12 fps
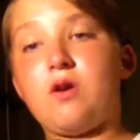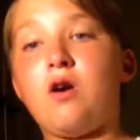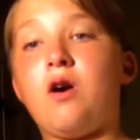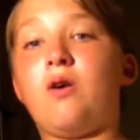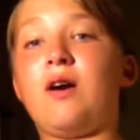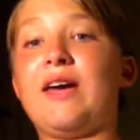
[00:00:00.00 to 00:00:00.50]

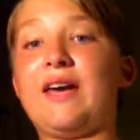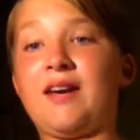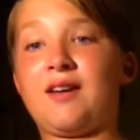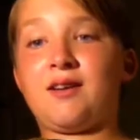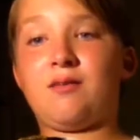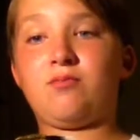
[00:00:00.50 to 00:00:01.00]
Oh,
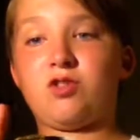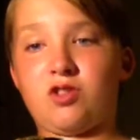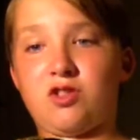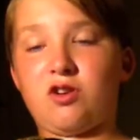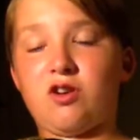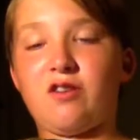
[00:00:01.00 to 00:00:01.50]
and I'm
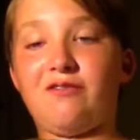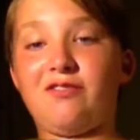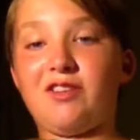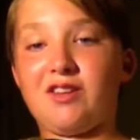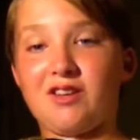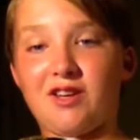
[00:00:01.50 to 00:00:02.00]
just sorry for
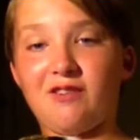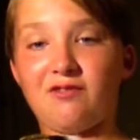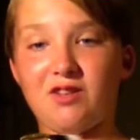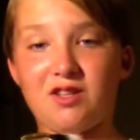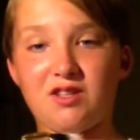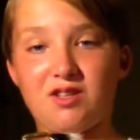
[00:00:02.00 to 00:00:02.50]
the
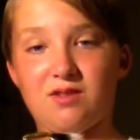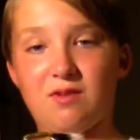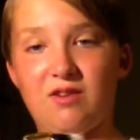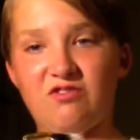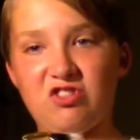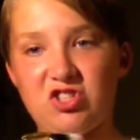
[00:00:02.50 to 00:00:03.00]
inconvenience of
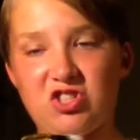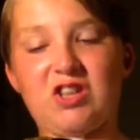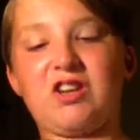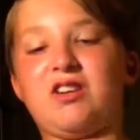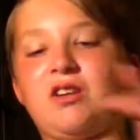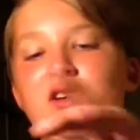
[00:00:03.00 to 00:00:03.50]
my fish
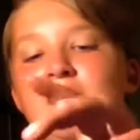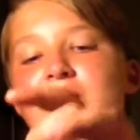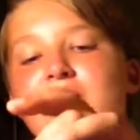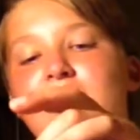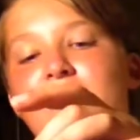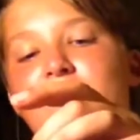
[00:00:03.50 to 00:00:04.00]
tank,
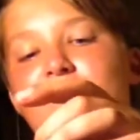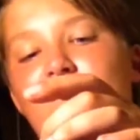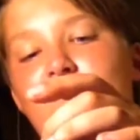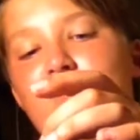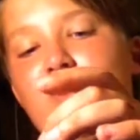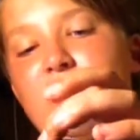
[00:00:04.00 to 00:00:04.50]

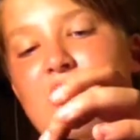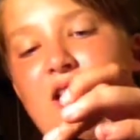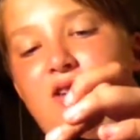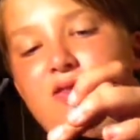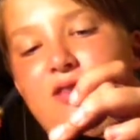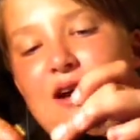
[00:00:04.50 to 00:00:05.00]
for
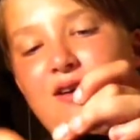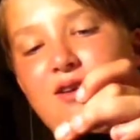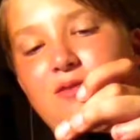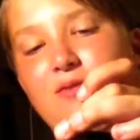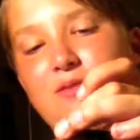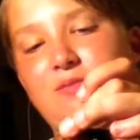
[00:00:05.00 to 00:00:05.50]
how loud
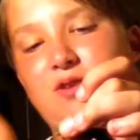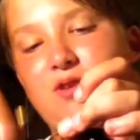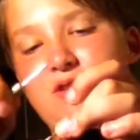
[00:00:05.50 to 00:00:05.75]
it might be.